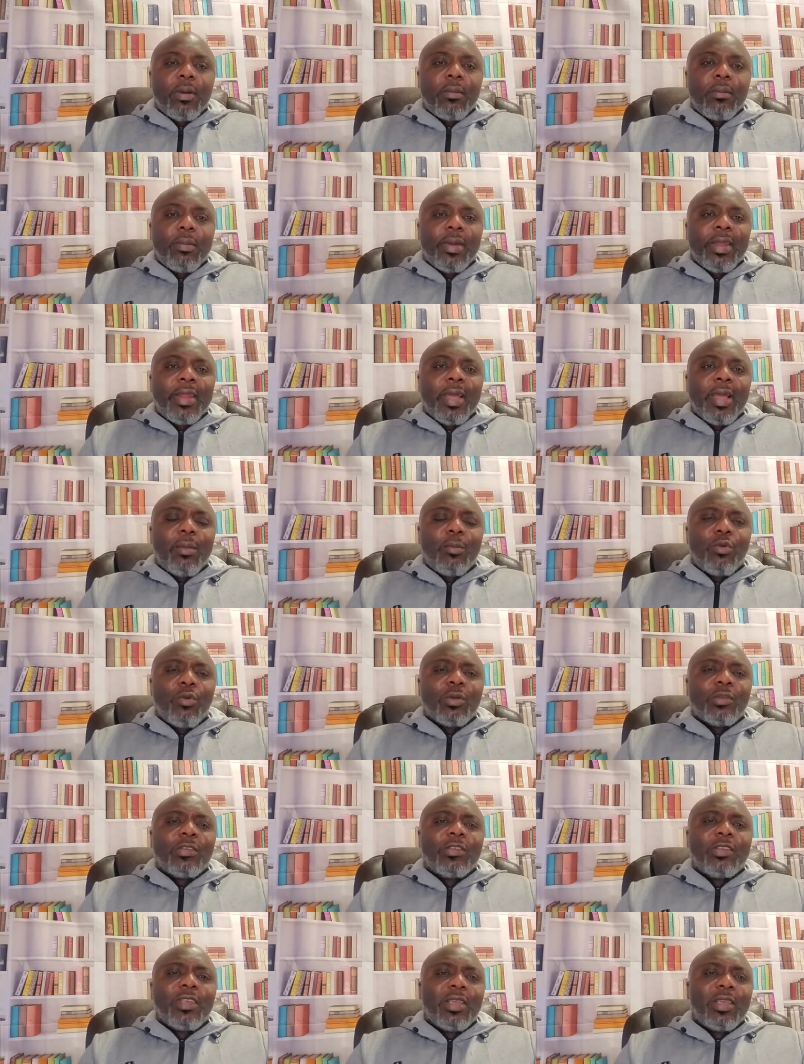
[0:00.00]
But I'm not
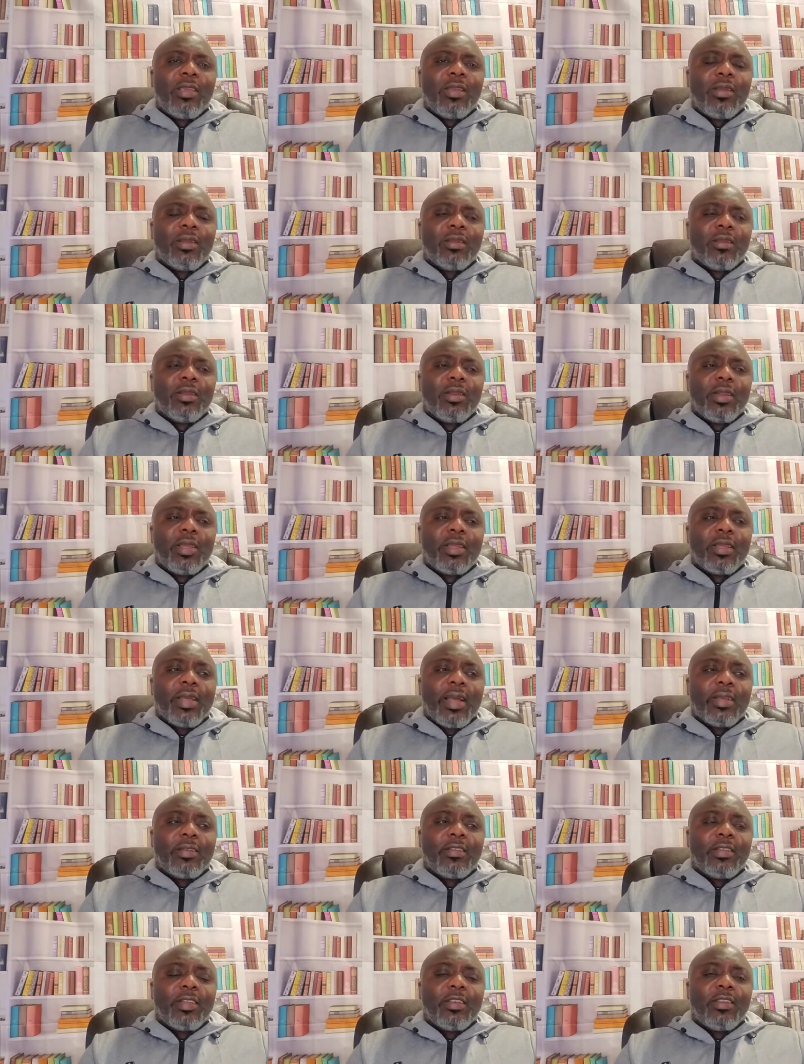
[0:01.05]
saying, like I
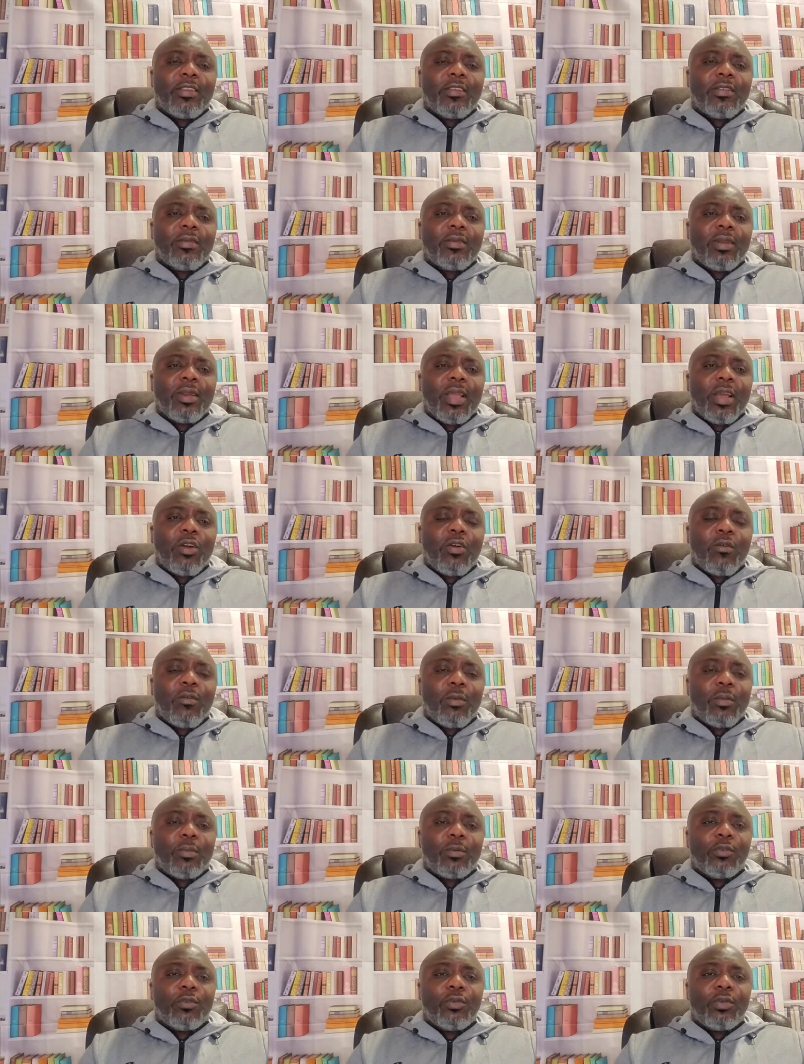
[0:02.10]
said, this lack of
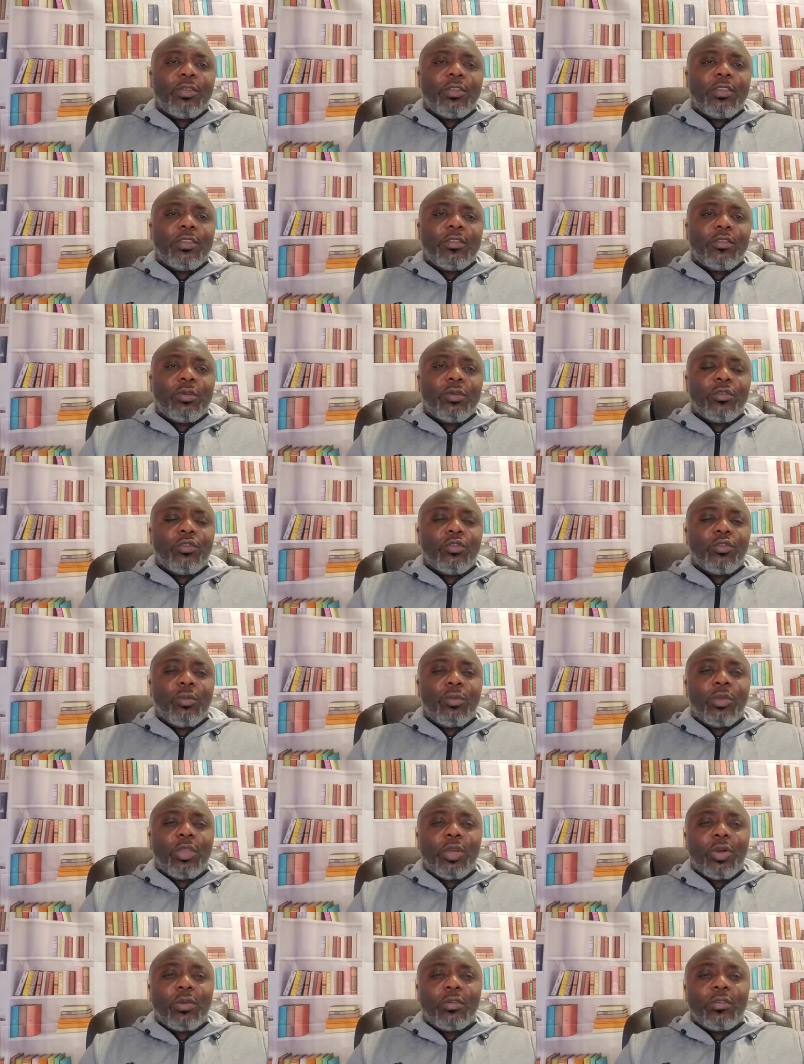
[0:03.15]
opportunity is not a strong,
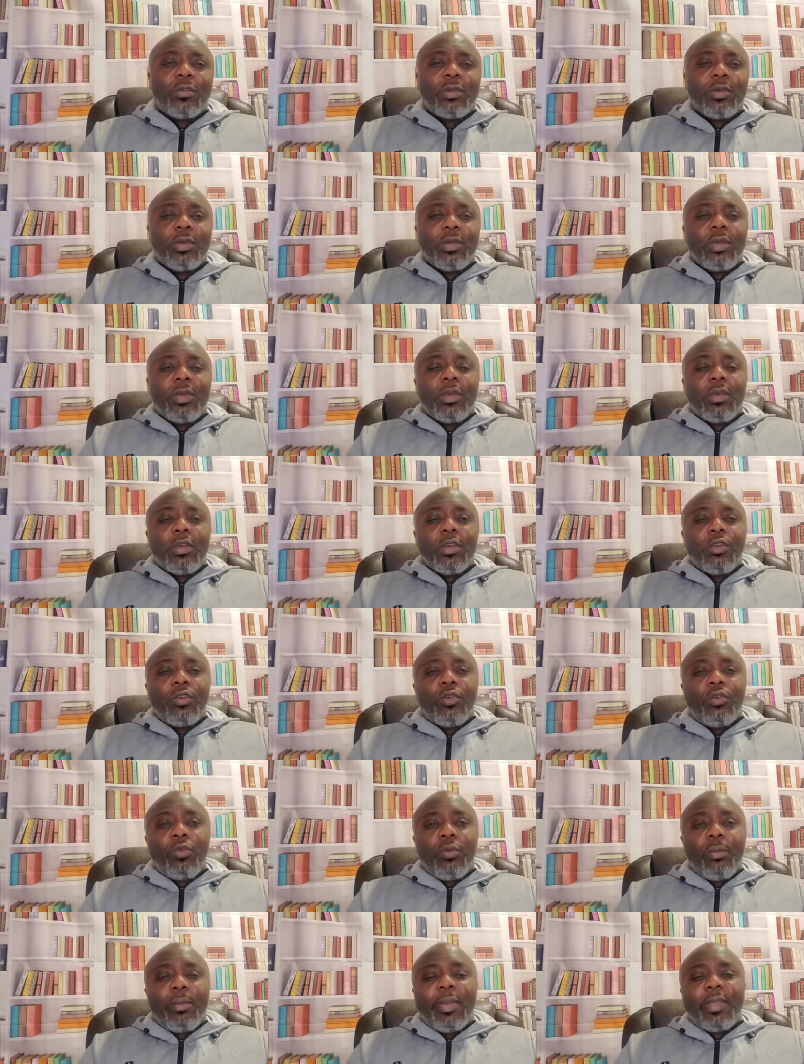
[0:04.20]
because
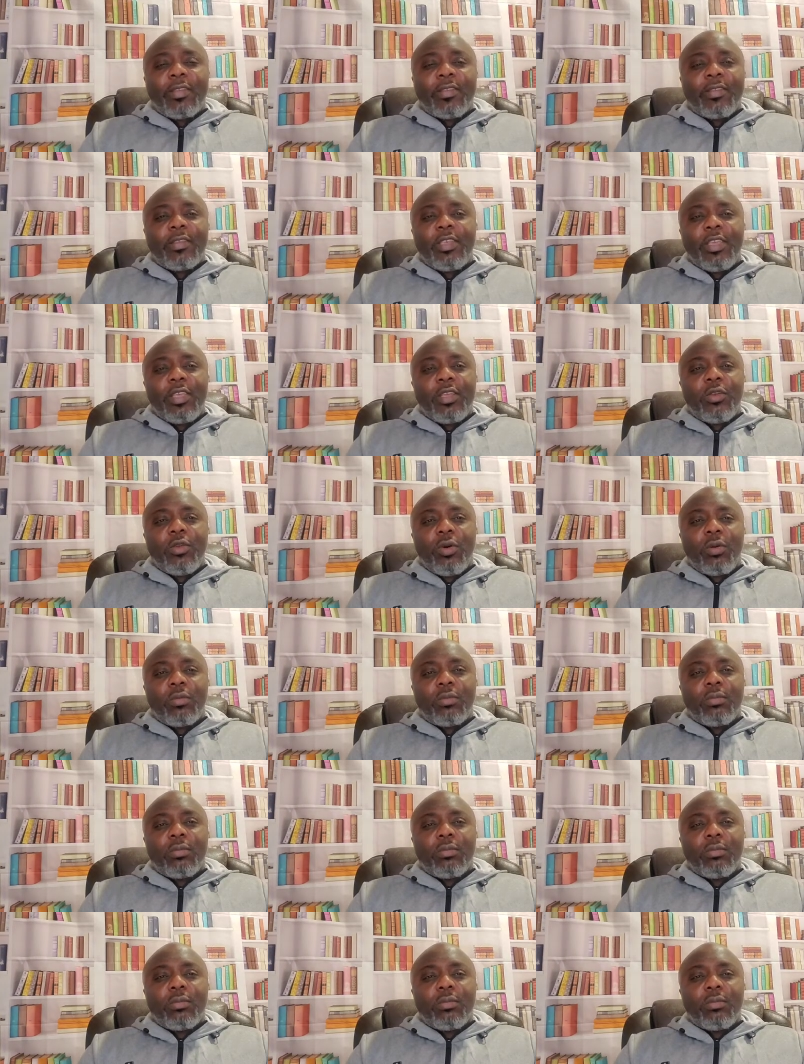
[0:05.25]
you may still not.